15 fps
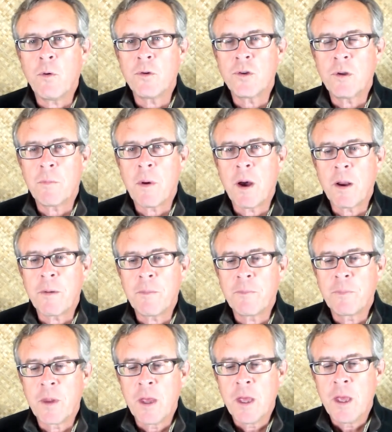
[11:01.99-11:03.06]
holes in the bottom,
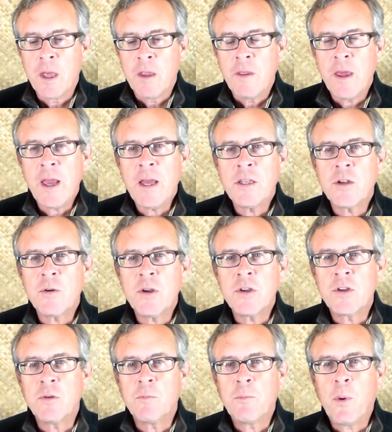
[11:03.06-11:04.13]
the answer
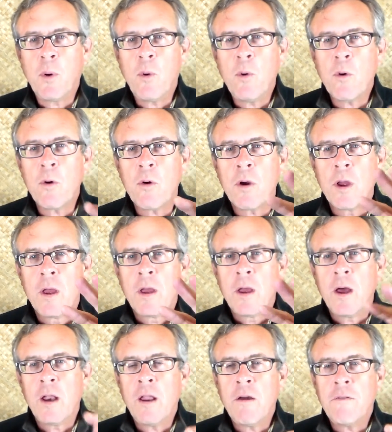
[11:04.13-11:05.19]
is to pour
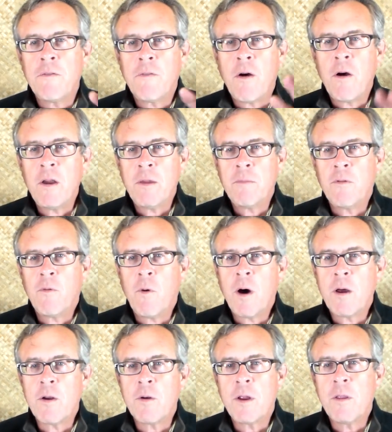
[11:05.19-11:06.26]
enough volume of
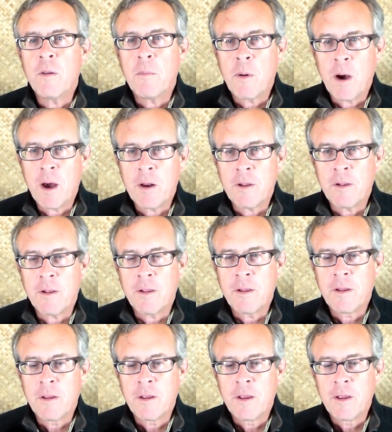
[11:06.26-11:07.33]
water in the bottle
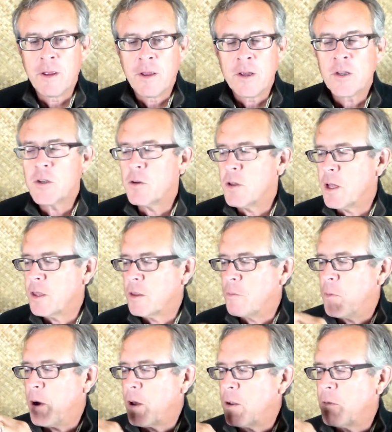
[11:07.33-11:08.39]
so that
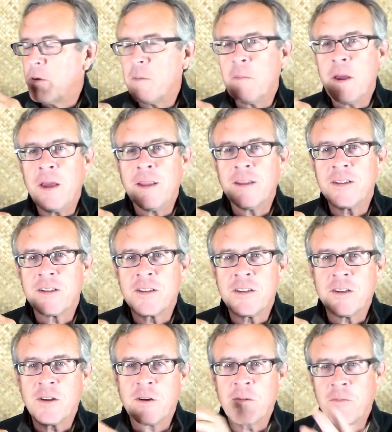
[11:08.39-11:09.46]
the bottle
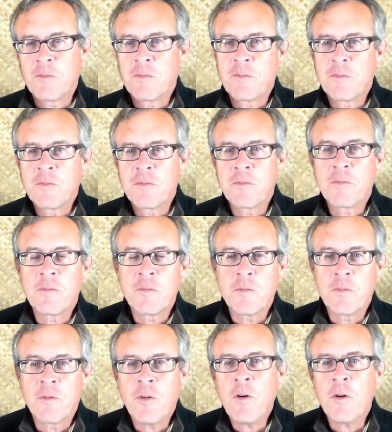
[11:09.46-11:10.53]
remains, you know,
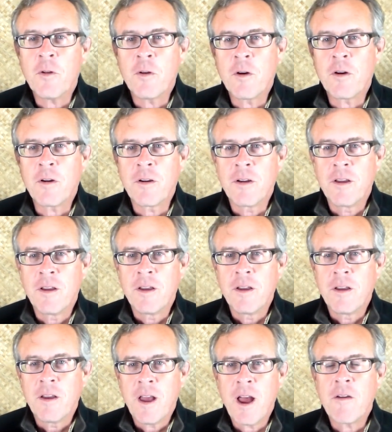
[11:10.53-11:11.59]
full or
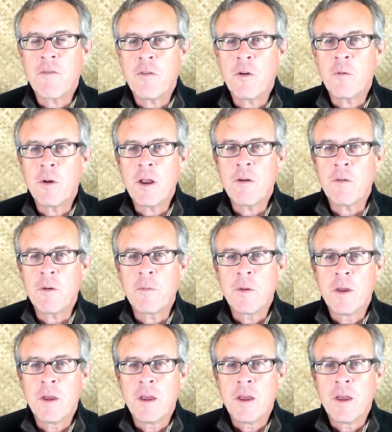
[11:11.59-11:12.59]
half full, whatever,